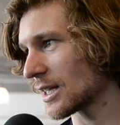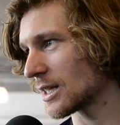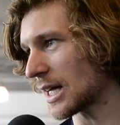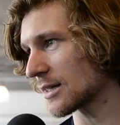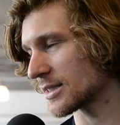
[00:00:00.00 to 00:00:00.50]

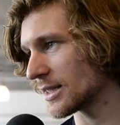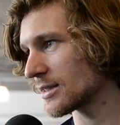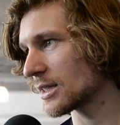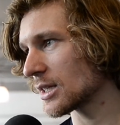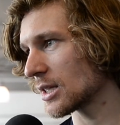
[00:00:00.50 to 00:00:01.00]
last
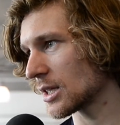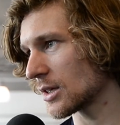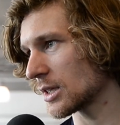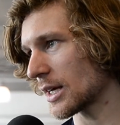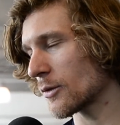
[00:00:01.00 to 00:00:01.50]
season
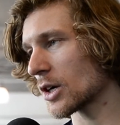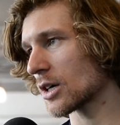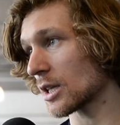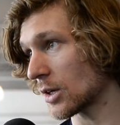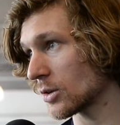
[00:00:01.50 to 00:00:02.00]
they were
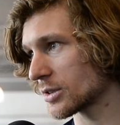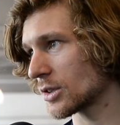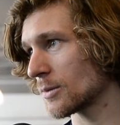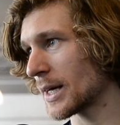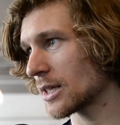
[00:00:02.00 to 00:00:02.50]
close
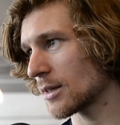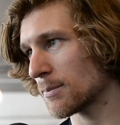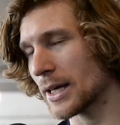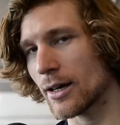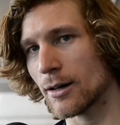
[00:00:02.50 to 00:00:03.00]
to make the
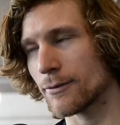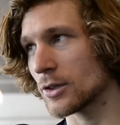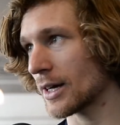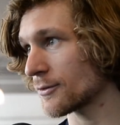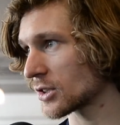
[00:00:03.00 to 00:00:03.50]
playoff,
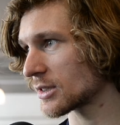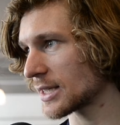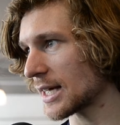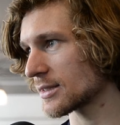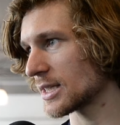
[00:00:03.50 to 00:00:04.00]
to have
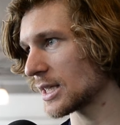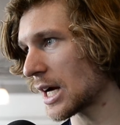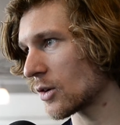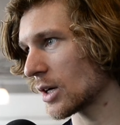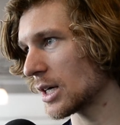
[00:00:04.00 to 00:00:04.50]
success, and
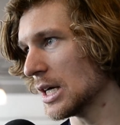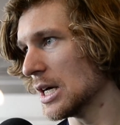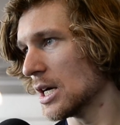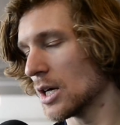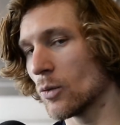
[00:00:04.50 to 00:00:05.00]
now
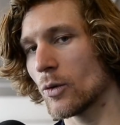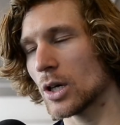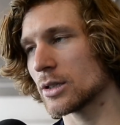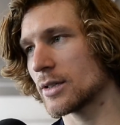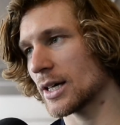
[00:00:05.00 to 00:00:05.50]
we
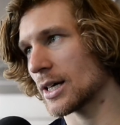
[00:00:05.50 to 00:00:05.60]
want